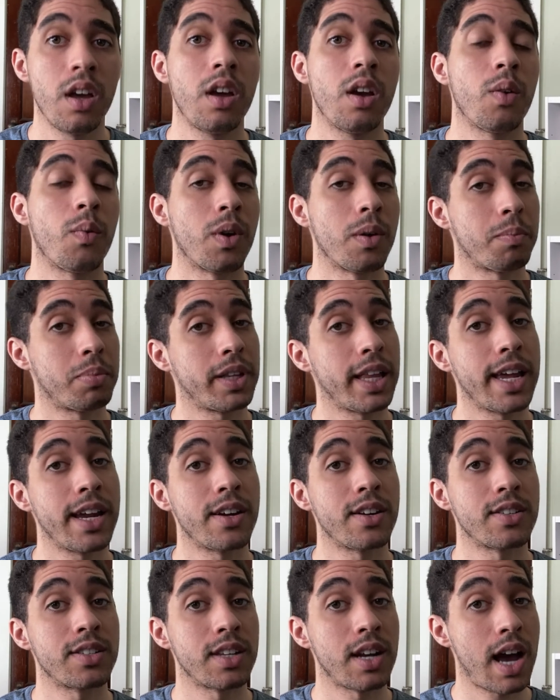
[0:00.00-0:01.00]
When
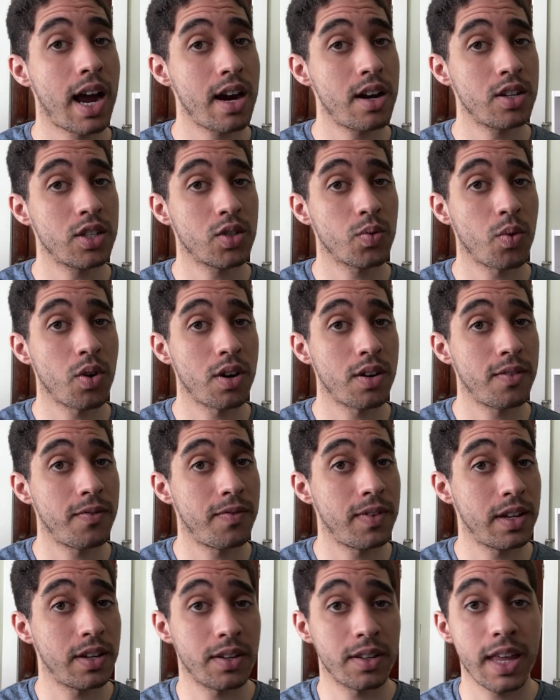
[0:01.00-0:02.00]
players in Ironsworn
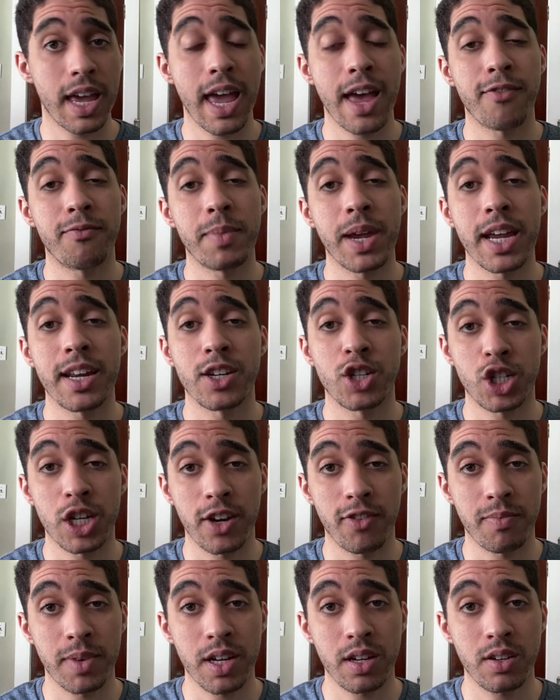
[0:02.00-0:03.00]
feel they have made
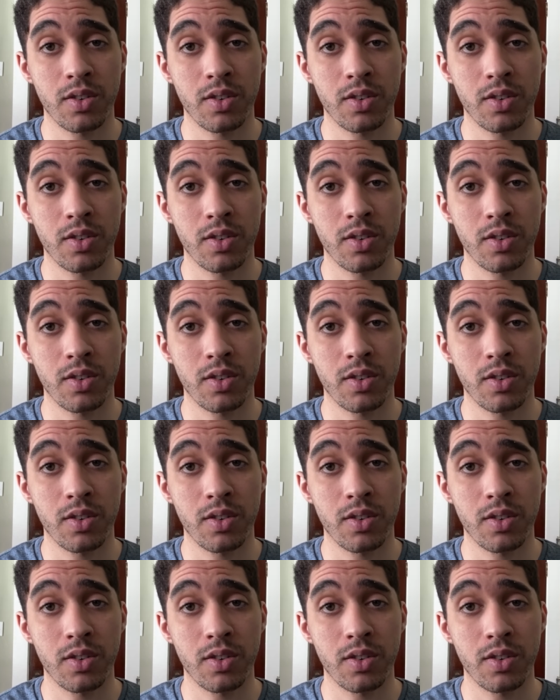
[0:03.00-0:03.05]
achievement